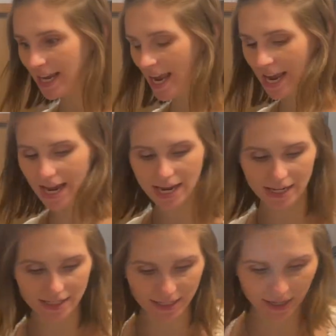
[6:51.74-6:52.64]

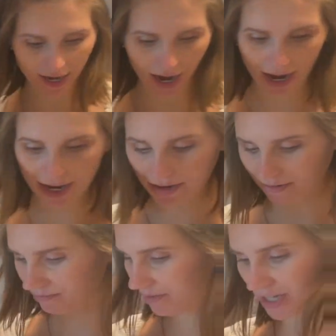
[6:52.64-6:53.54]
and
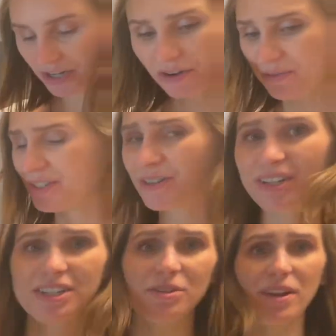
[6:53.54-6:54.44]
you
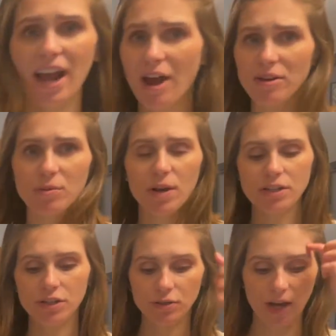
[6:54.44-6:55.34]
can do it how you
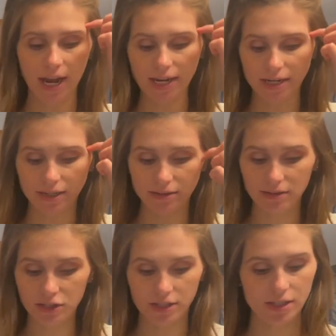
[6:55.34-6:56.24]
want to. I
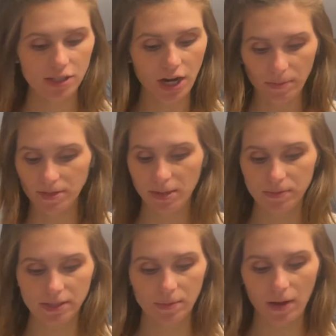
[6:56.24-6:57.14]
just chopped up
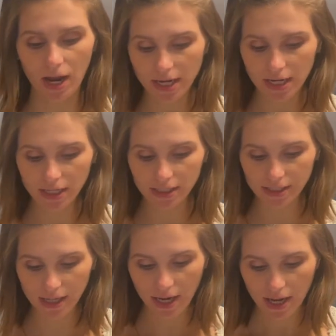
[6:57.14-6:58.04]
some
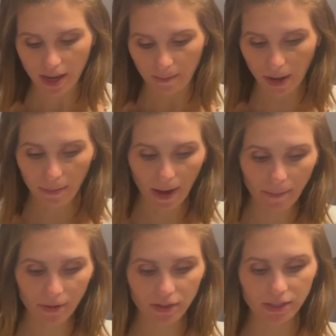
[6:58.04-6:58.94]
onions, bell
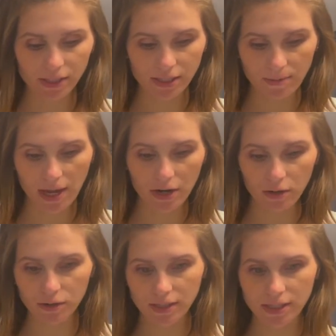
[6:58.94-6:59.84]
peppers,
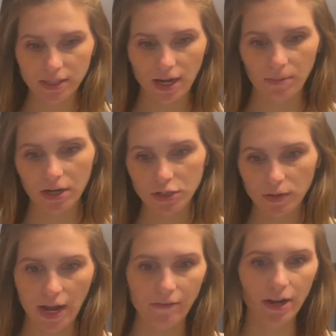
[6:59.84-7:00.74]
tomatoes. I'm gonna do
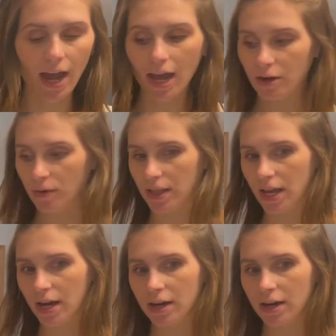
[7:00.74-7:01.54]
an avocado in there.